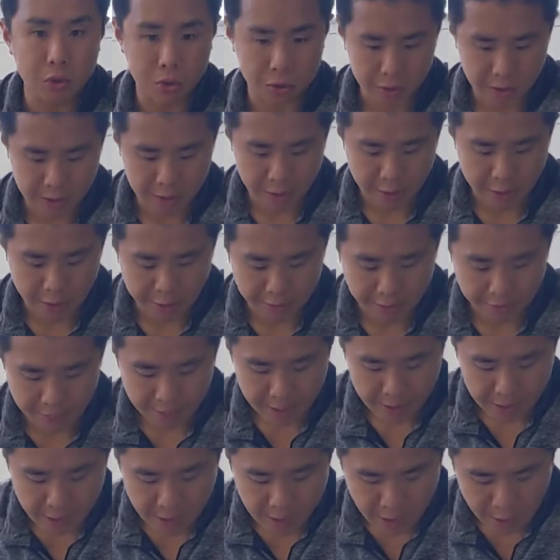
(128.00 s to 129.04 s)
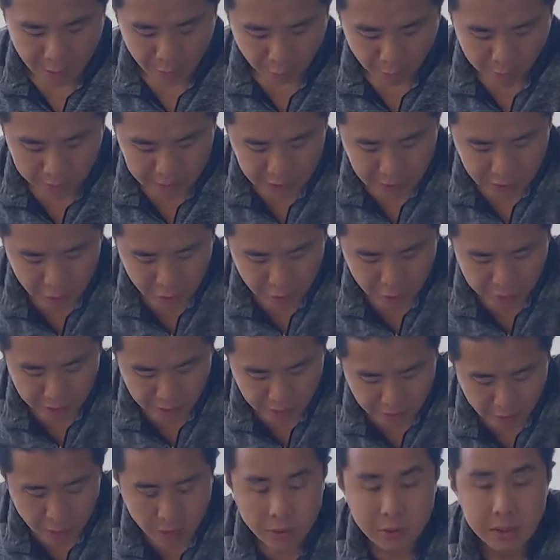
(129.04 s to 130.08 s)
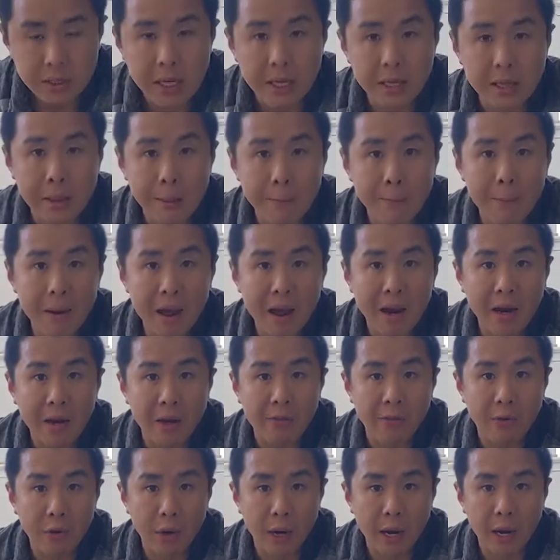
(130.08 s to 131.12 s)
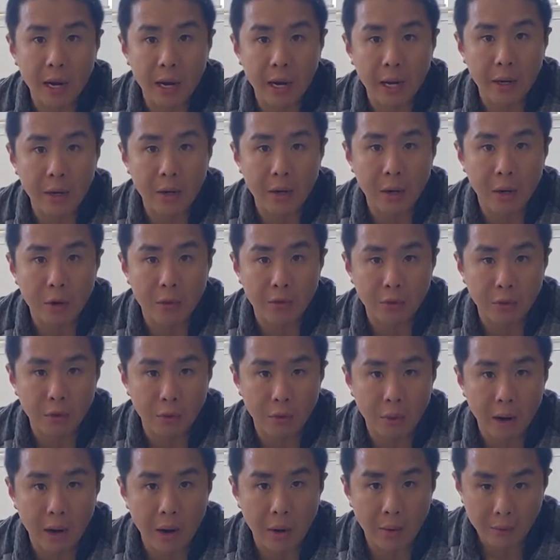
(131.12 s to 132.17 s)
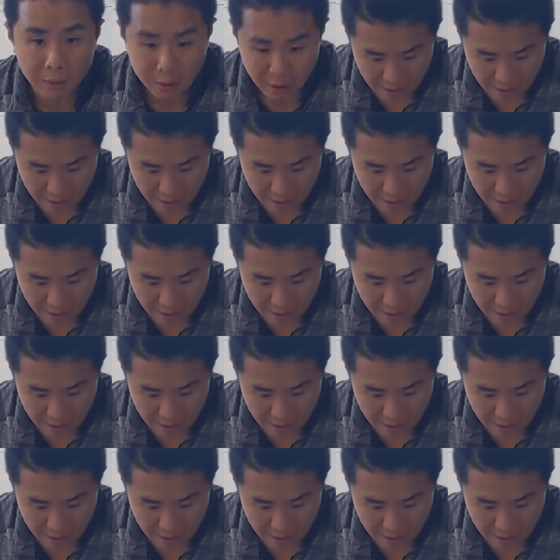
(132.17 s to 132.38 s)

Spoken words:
yourself and rest your knuckles and the back of your hand on the ground,